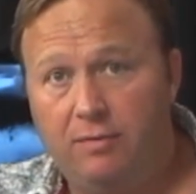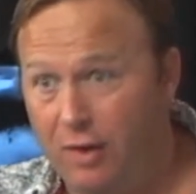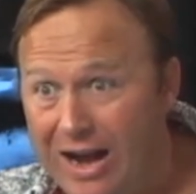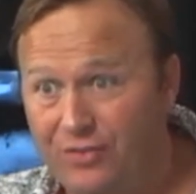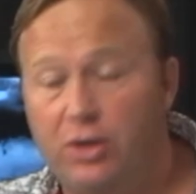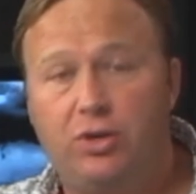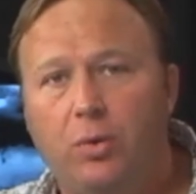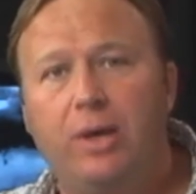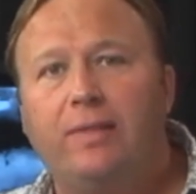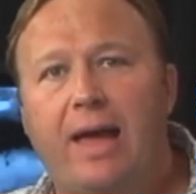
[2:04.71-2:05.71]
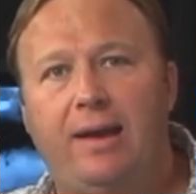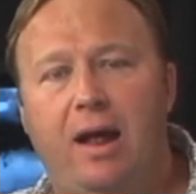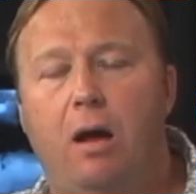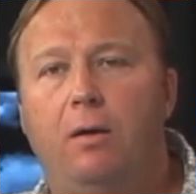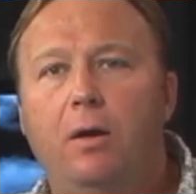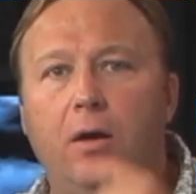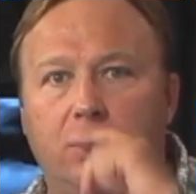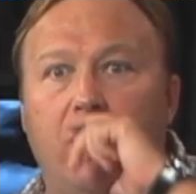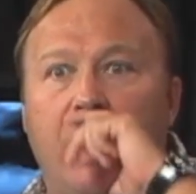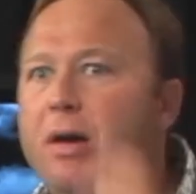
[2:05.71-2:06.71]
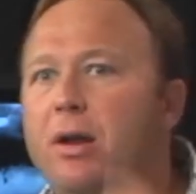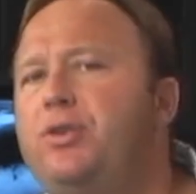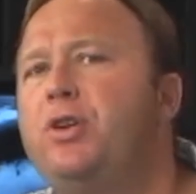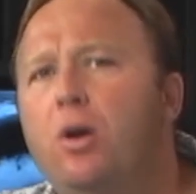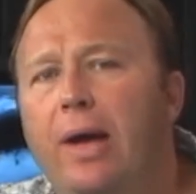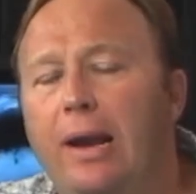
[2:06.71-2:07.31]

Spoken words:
They're actually doing that now, so I better do